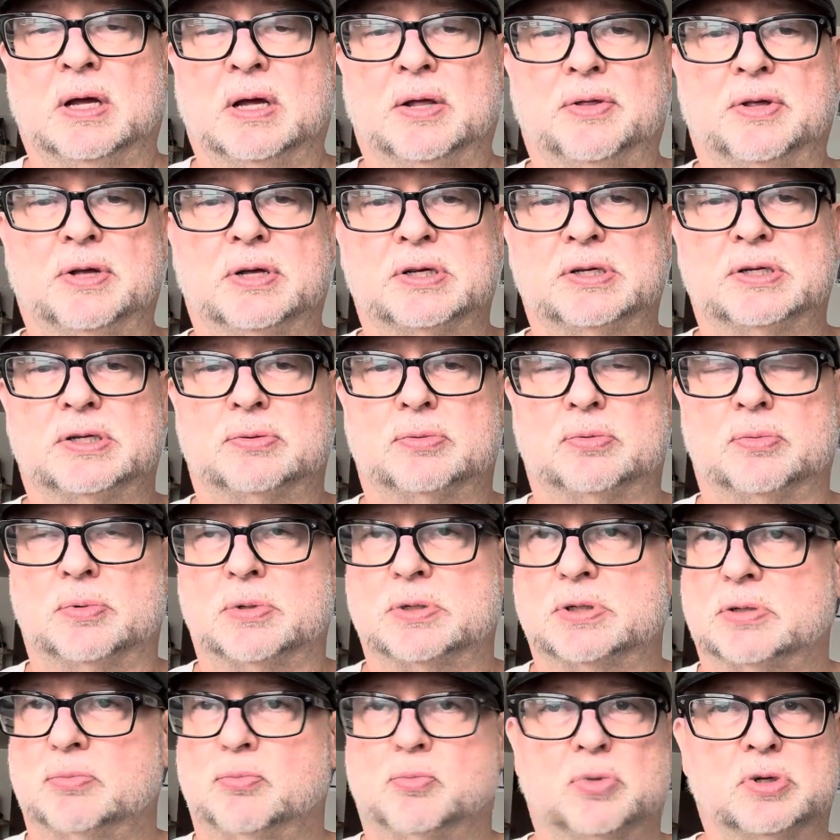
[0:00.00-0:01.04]
This
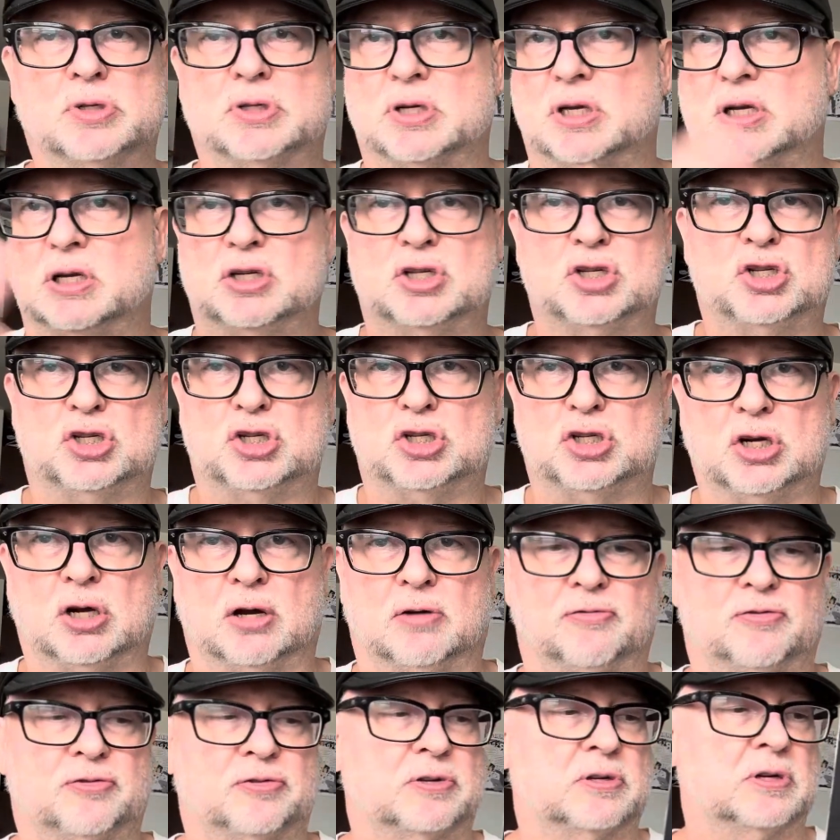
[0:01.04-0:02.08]
was a
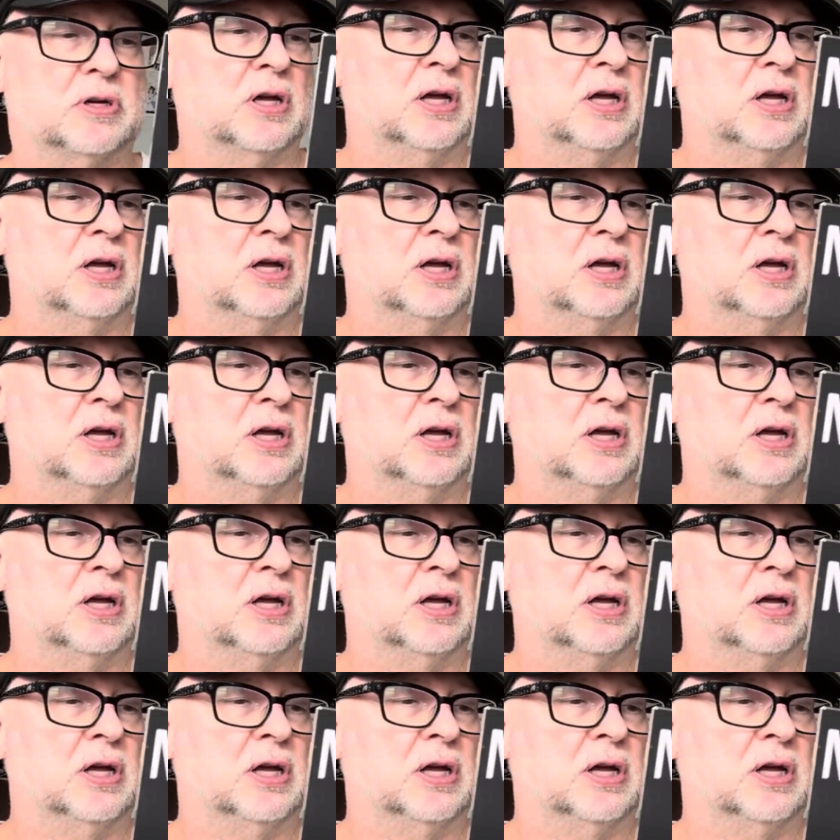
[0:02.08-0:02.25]
shift.